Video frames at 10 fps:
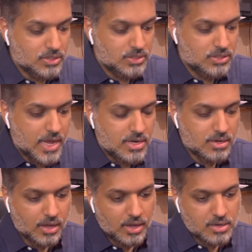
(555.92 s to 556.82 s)
state
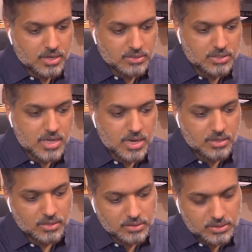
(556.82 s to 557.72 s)
and then
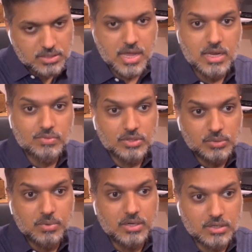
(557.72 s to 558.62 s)
state, and then the state will
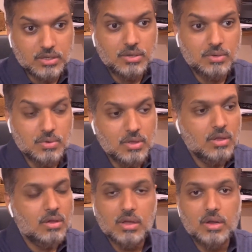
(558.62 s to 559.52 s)
split it into
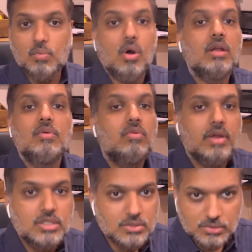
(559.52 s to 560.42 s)
whatever
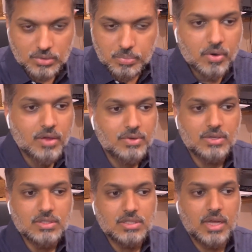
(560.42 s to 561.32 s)
ratio through
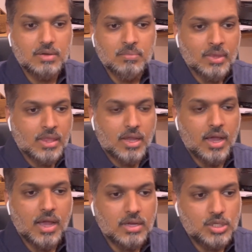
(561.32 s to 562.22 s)
private and state,
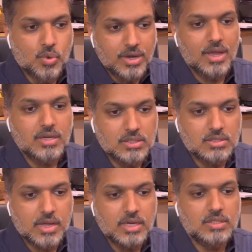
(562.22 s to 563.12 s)
and 28
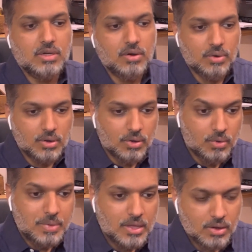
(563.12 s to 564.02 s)
states are going to
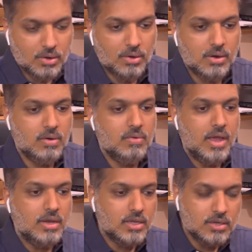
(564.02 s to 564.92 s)
go order,
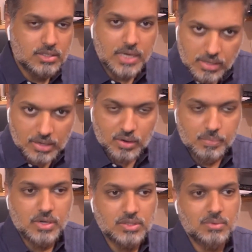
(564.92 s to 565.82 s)
and then the central
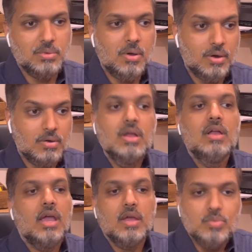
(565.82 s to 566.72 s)
government is going to order,
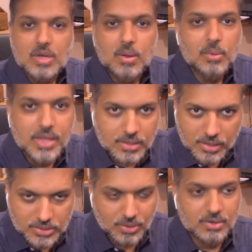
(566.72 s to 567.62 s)
and we know that
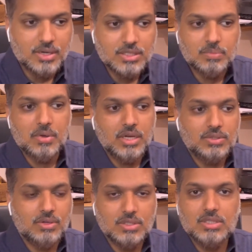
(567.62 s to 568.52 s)
there is already a supply
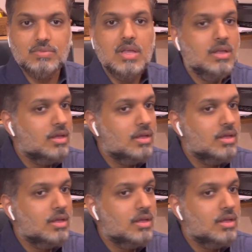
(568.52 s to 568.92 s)
shortage and stuff.